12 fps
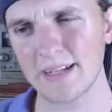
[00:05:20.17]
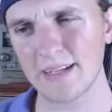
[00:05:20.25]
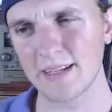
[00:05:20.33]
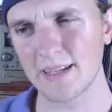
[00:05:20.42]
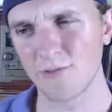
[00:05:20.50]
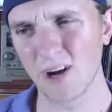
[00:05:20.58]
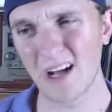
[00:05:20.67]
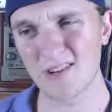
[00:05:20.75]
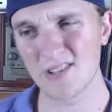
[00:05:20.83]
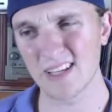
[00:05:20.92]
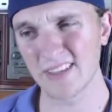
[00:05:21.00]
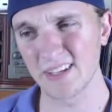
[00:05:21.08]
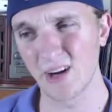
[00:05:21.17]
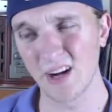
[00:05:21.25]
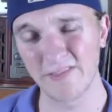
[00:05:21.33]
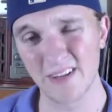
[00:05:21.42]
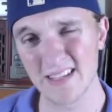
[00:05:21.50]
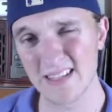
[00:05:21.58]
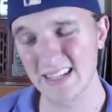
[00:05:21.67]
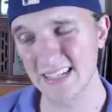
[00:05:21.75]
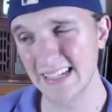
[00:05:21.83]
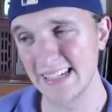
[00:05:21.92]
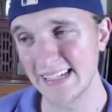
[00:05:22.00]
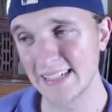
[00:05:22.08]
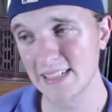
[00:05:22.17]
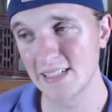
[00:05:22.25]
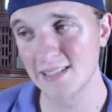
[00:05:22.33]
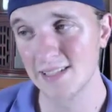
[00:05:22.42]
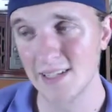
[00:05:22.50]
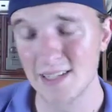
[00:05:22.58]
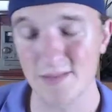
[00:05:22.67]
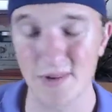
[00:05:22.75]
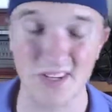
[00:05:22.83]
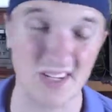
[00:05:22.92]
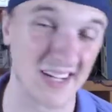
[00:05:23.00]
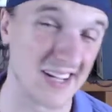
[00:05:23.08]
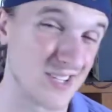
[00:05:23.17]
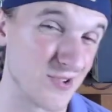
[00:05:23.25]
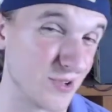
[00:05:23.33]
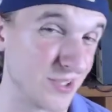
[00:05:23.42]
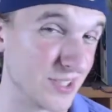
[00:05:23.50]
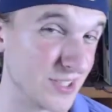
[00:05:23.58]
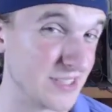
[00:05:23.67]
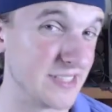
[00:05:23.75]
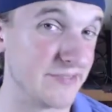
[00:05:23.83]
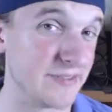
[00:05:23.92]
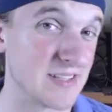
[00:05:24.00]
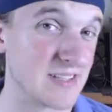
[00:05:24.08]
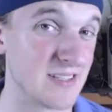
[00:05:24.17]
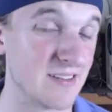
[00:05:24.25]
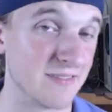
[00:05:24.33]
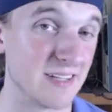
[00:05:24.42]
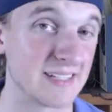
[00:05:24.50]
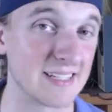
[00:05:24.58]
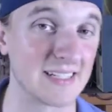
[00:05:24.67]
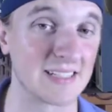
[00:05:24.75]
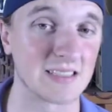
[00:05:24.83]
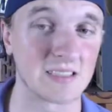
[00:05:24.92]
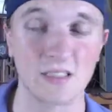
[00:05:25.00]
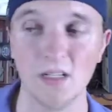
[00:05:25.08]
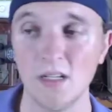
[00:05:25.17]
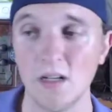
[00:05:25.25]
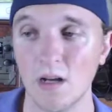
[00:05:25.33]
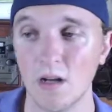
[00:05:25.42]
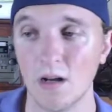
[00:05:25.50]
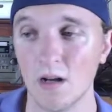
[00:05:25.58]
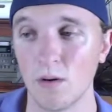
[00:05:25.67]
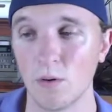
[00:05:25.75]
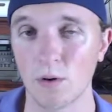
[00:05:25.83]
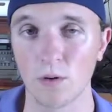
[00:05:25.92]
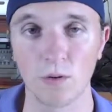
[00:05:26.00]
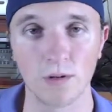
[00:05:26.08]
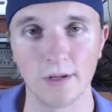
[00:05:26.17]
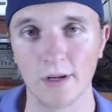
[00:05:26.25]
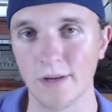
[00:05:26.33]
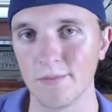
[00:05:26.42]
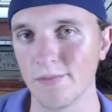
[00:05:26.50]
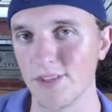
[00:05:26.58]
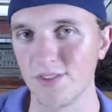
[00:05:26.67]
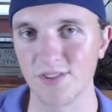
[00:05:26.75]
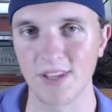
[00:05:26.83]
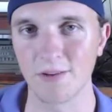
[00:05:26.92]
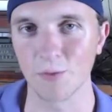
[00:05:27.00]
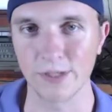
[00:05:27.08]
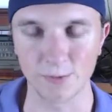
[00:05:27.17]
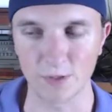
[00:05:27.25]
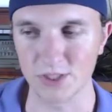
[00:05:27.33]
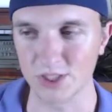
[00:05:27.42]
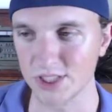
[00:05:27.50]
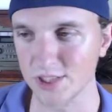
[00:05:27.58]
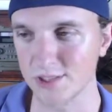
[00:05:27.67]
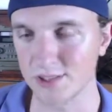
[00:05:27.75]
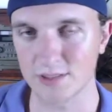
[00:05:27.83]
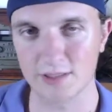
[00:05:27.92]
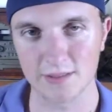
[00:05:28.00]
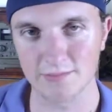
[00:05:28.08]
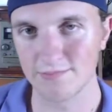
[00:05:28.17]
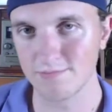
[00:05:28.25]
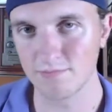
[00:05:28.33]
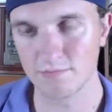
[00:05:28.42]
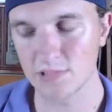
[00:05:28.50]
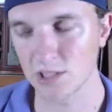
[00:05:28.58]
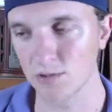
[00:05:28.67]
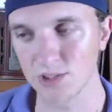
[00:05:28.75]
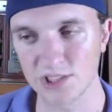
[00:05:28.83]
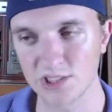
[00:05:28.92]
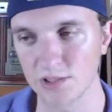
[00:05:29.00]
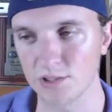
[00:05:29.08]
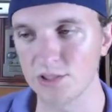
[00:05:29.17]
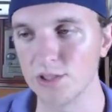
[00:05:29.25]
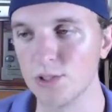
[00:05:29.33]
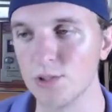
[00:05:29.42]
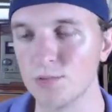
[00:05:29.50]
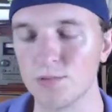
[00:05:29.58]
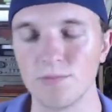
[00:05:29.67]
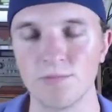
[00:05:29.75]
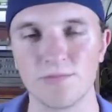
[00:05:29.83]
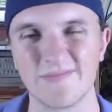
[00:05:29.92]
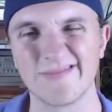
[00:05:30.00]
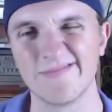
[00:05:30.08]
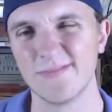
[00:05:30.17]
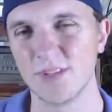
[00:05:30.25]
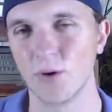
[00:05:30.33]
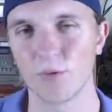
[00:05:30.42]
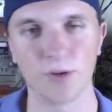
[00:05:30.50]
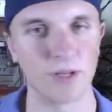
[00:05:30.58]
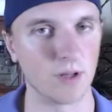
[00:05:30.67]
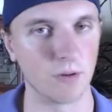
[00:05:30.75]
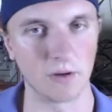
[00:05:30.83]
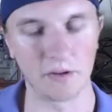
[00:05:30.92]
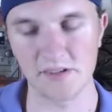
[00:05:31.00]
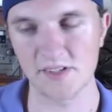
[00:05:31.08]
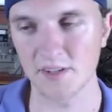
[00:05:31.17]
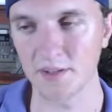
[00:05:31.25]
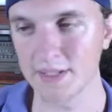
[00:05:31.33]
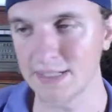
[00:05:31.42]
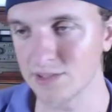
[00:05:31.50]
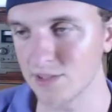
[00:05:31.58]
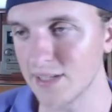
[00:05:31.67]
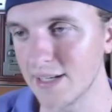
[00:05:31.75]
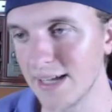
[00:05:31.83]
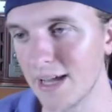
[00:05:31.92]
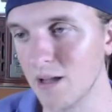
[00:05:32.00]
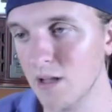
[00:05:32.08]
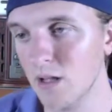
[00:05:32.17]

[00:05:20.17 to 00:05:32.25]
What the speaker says: Can Rodgers get the offense in gear, especially against a really good defense in the Vikings? Or, did he just have week one jitters? Coach is still new. Don't really know where their ceiling is right now.